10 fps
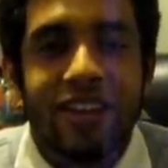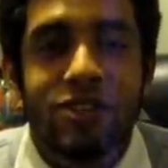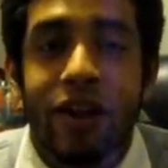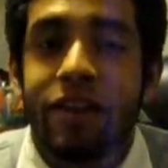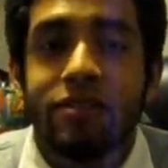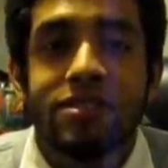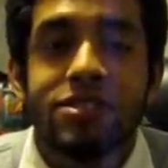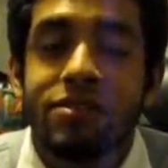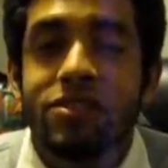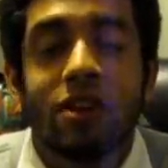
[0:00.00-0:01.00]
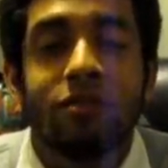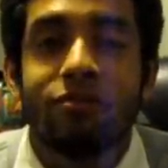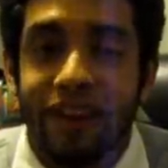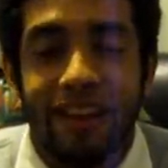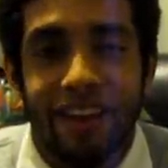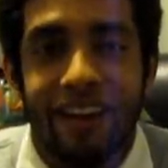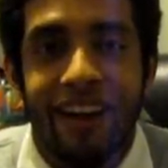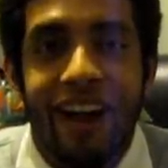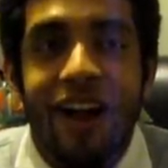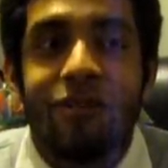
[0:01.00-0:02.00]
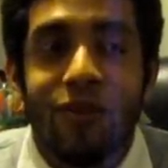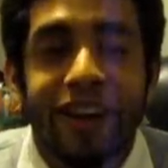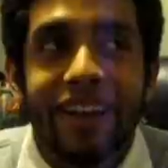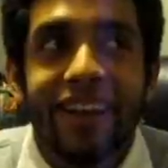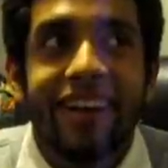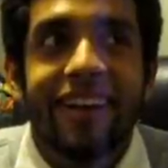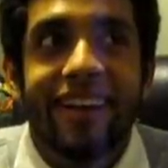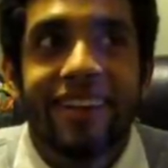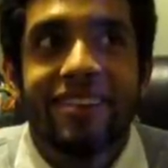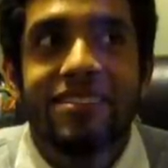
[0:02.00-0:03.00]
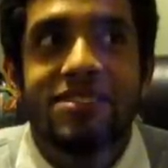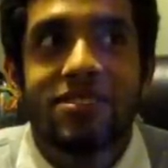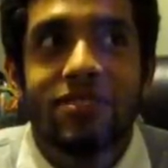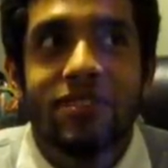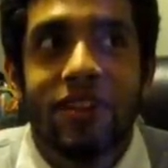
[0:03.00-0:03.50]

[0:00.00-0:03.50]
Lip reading: So I use a service called Rinkya. Rinkya is,